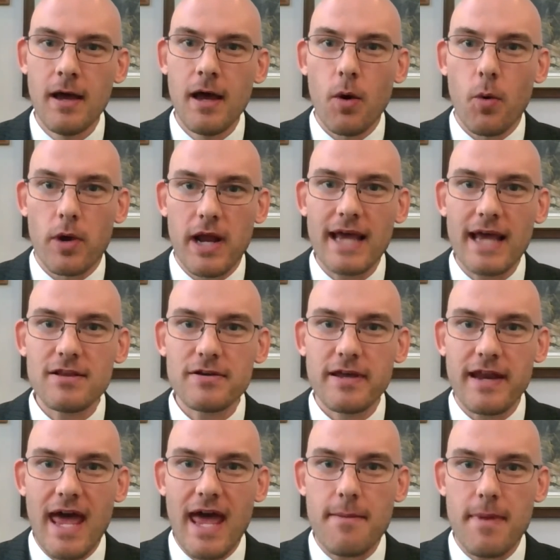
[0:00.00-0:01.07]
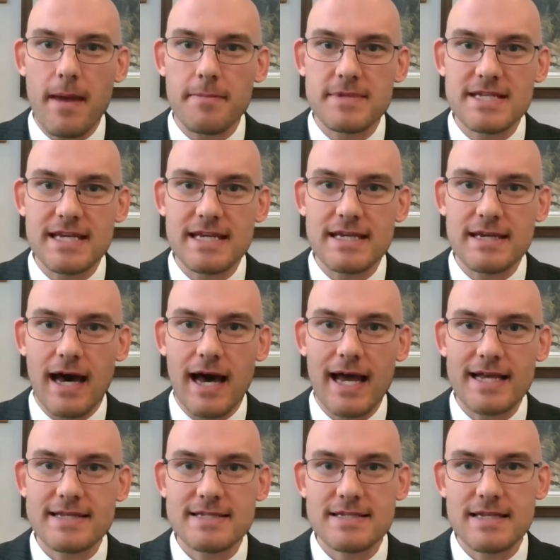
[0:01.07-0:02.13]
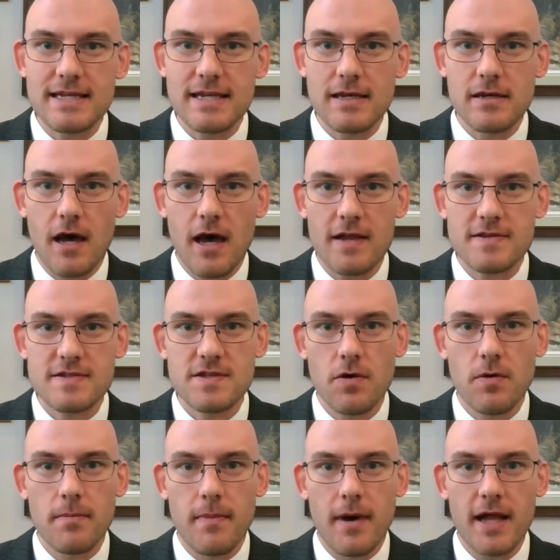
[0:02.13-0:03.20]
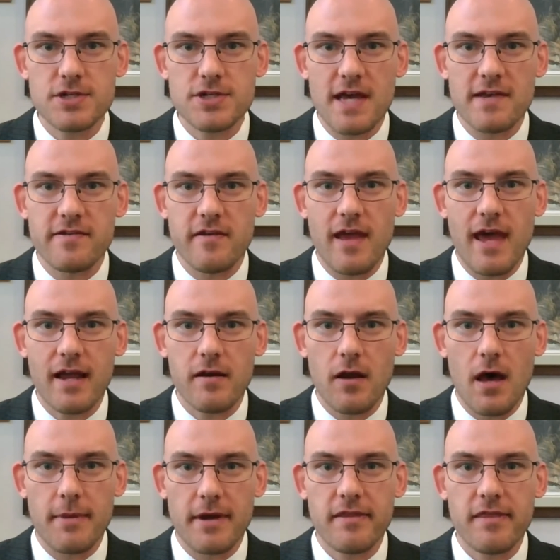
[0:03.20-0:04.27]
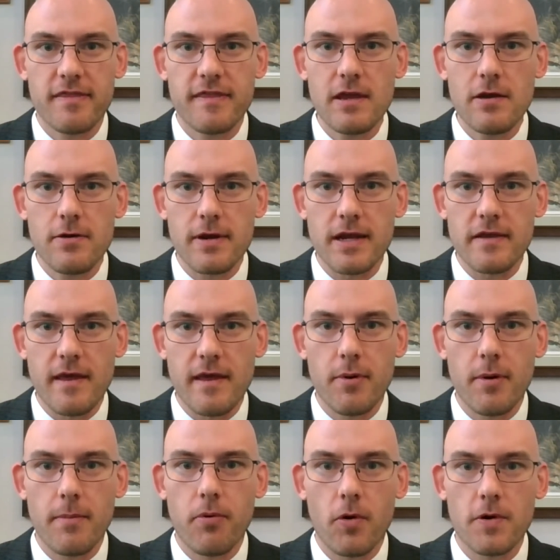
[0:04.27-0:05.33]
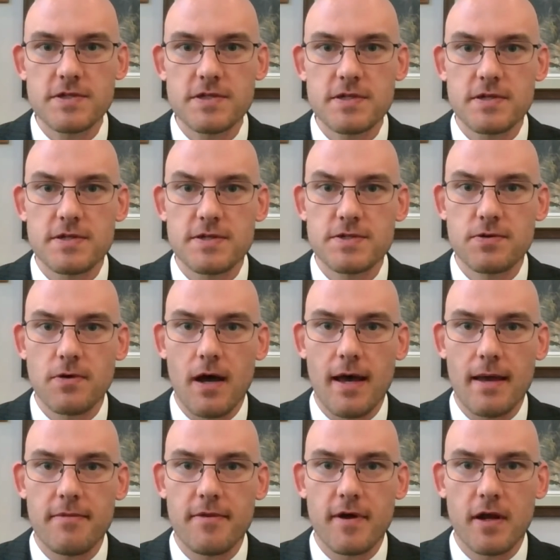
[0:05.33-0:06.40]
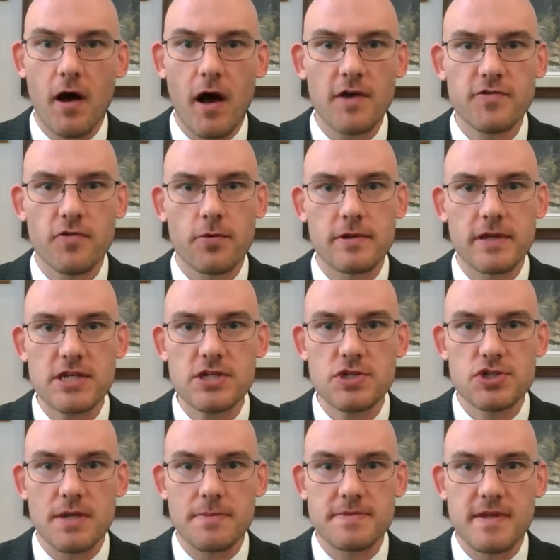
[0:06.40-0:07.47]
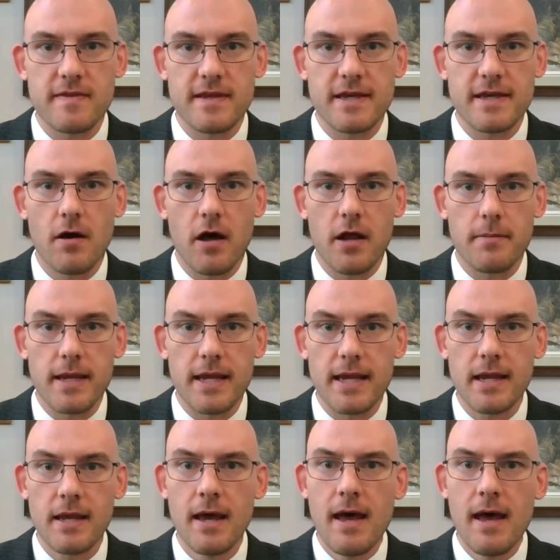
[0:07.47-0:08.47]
When I look at MMT, I see not so much as an economic theory that purports to describe the causal relationships in the economy,